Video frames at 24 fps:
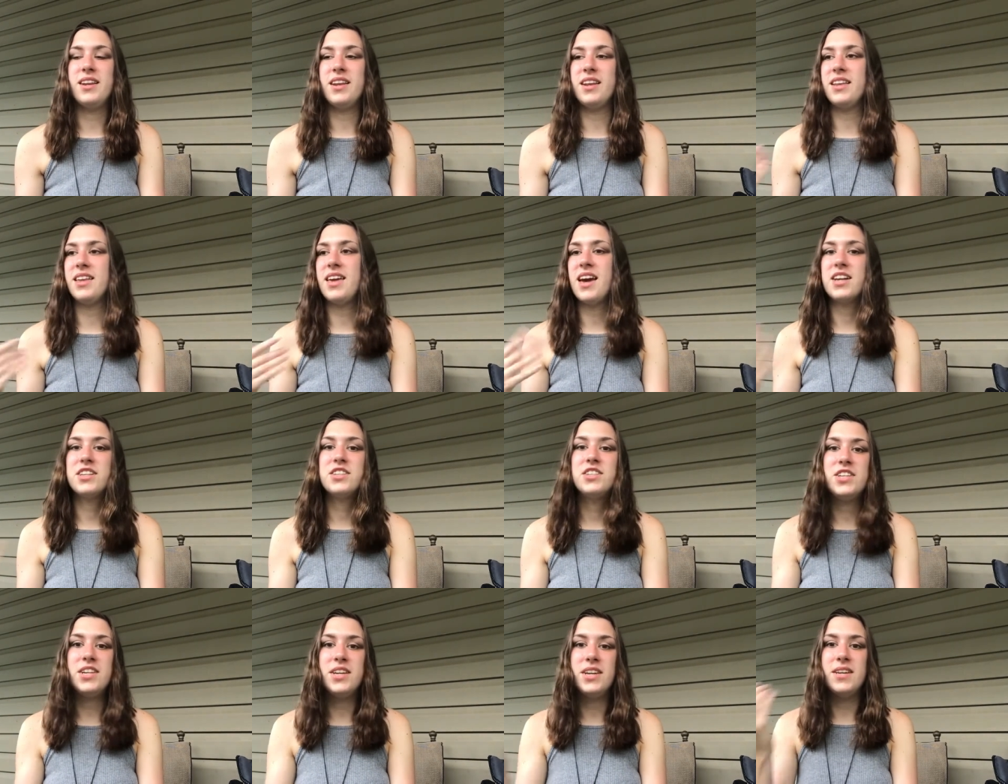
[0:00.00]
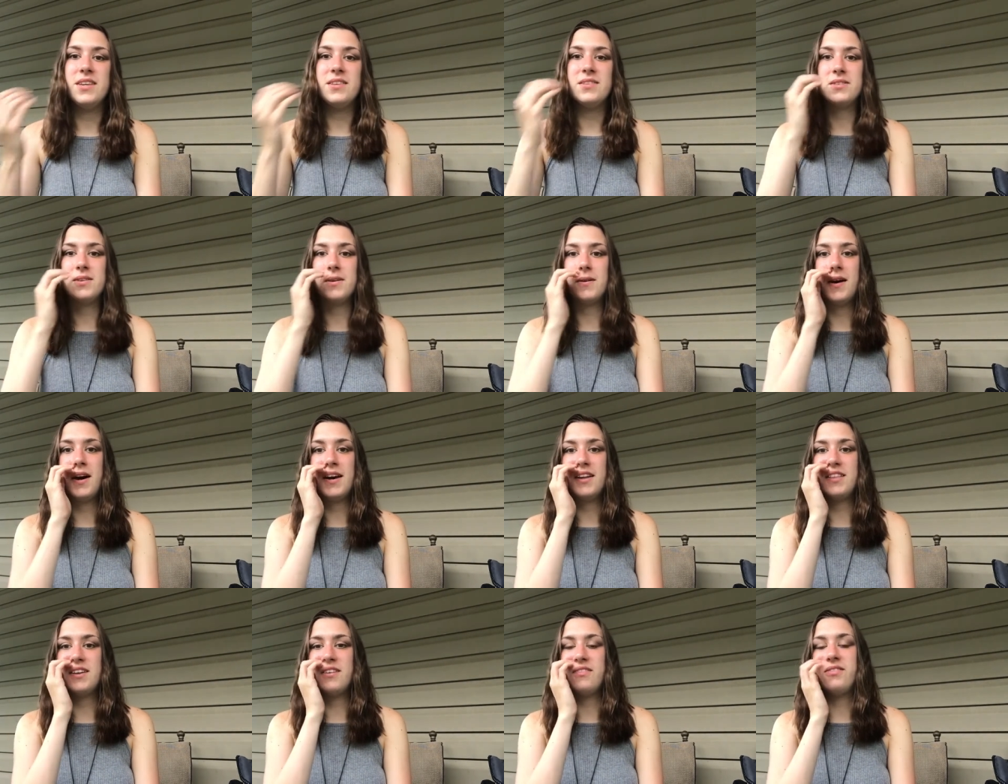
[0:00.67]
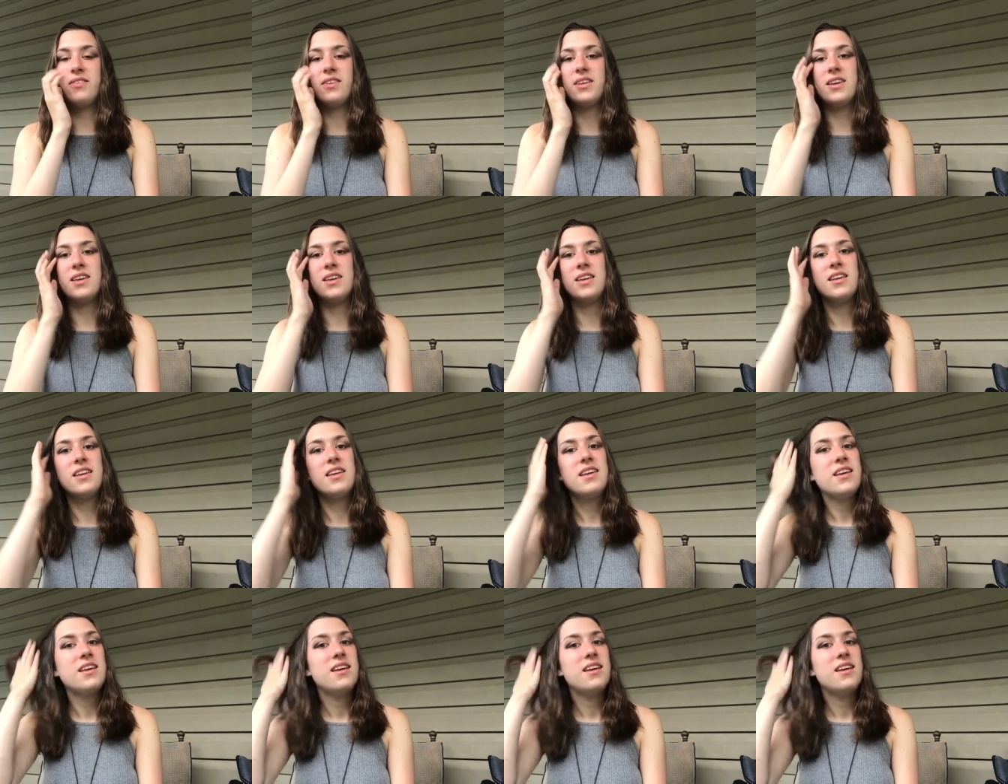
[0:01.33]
and catchy, so I definitely